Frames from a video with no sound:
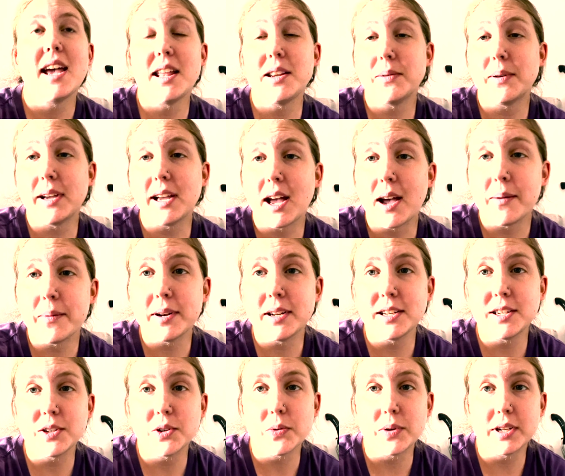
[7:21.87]
anyway, I
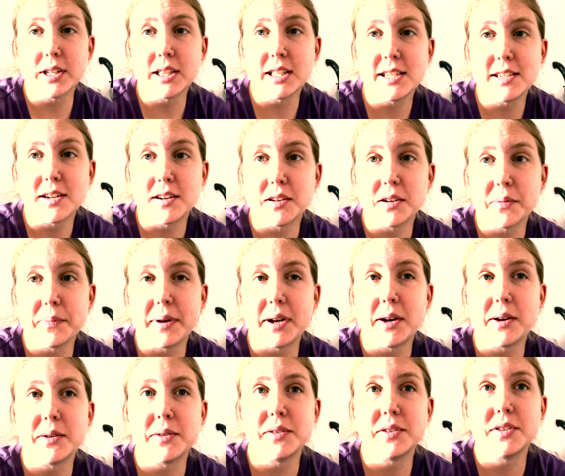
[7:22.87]
wanted to quickly talk
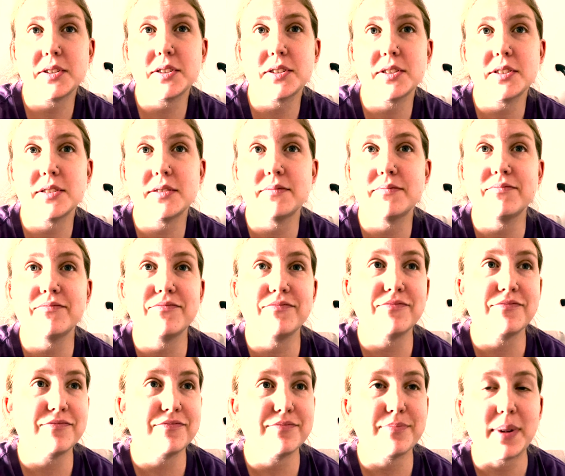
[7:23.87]
about
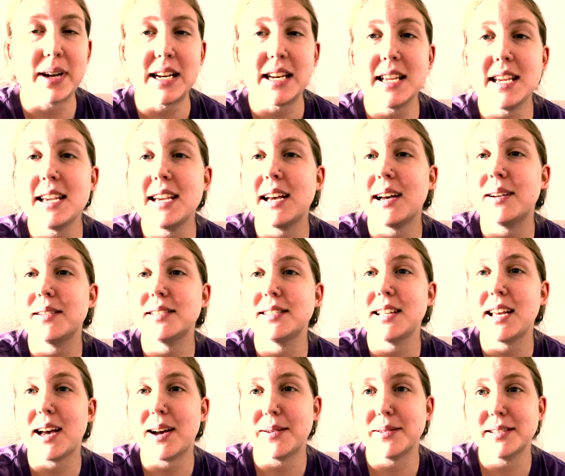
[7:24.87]
my knee, how,
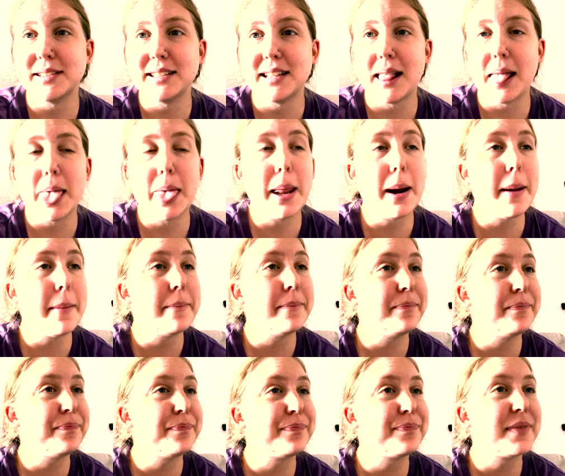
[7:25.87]
how,
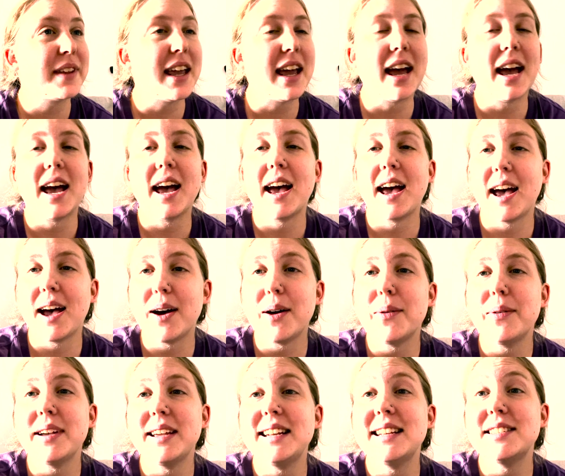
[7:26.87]

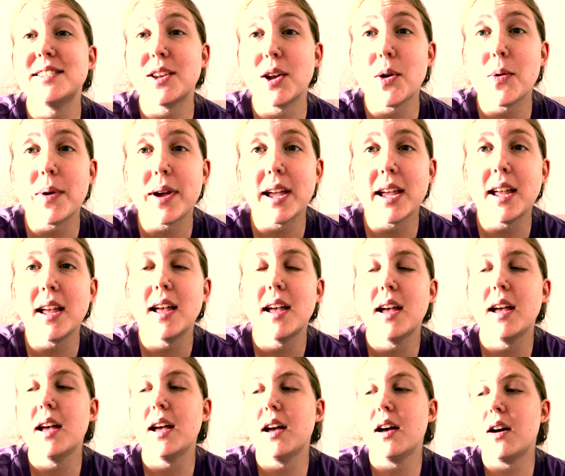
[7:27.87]
how it is going,
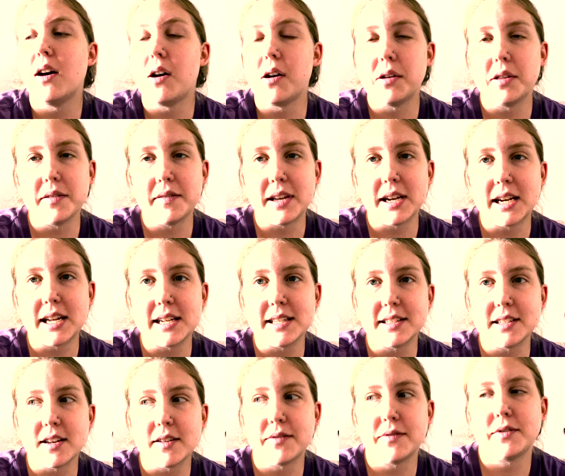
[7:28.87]
all of that kind of
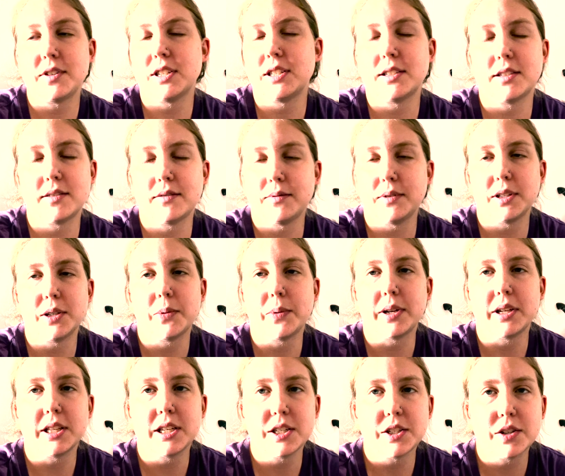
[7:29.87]
stuff, just really
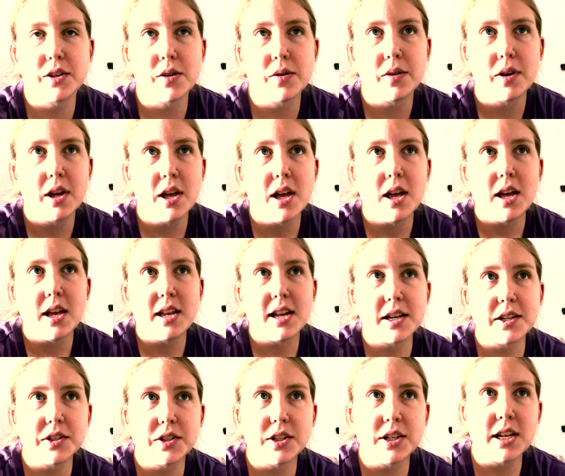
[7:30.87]
quickly. So
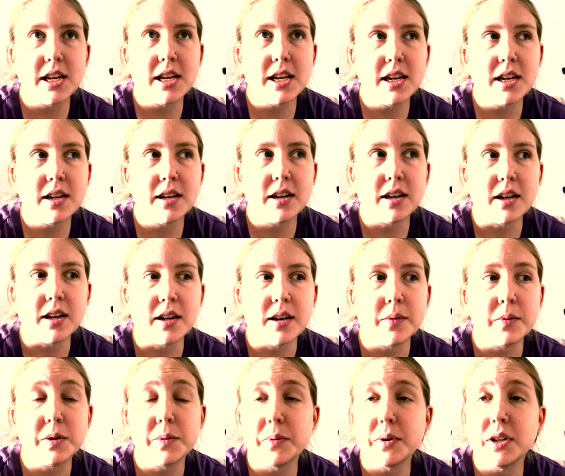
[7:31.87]
yesterday uh,
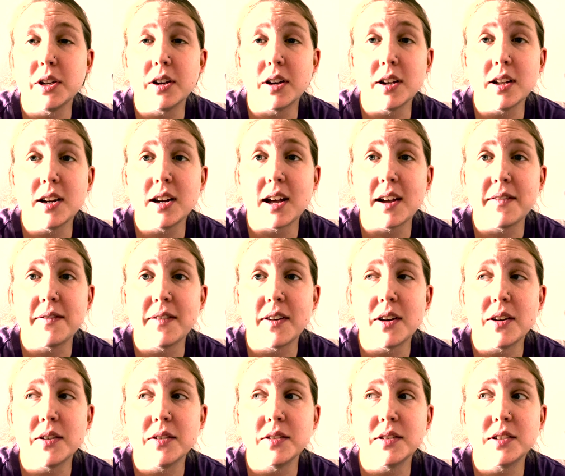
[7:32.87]
was pretty good. I
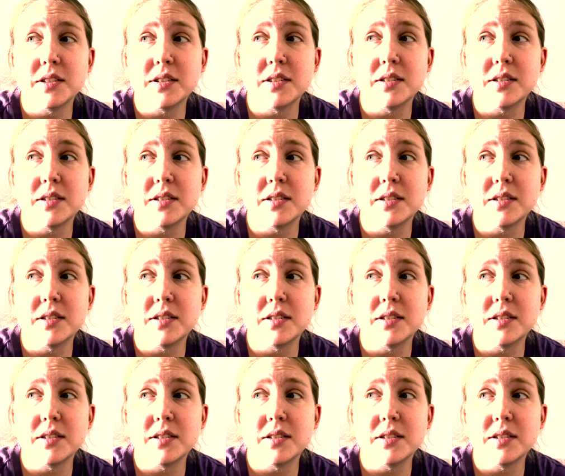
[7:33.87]
felt